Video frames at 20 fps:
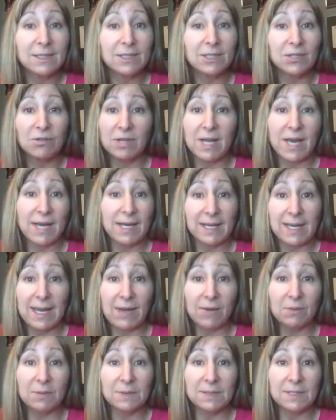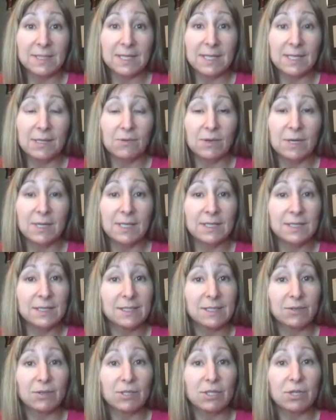you're not accountable to anyone, and
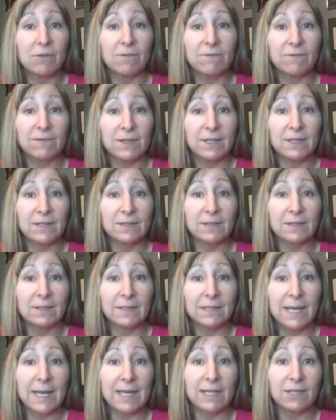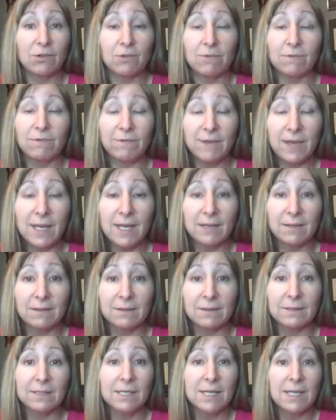so you don't feel like you
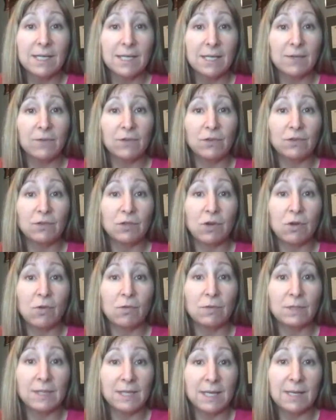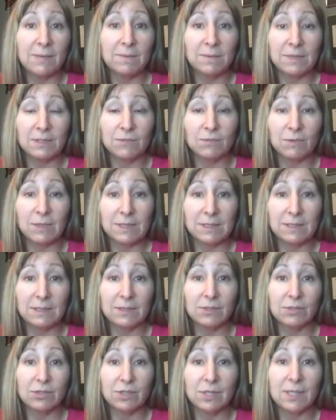failed if you don't keep this
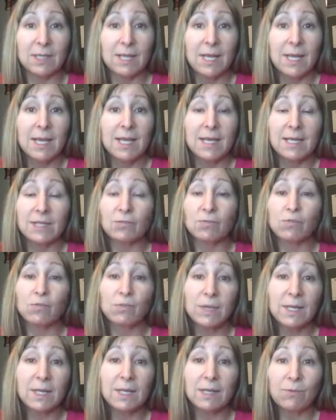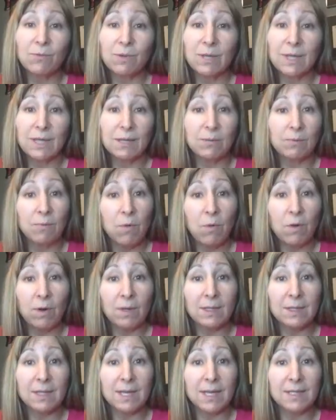resolution. It's really, really
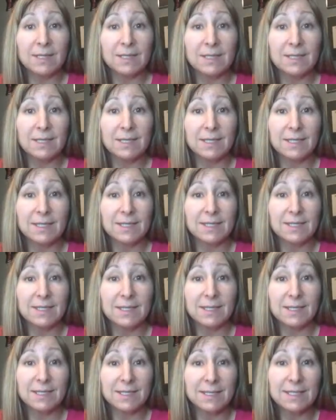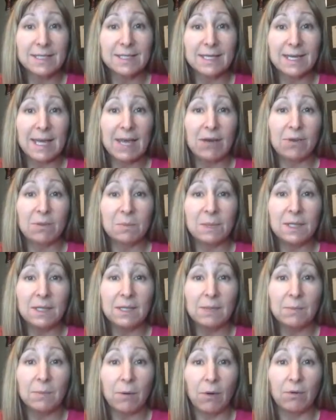important. It's an
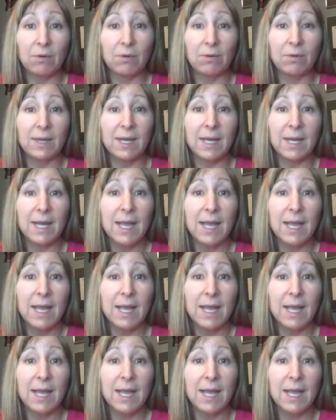accountability partner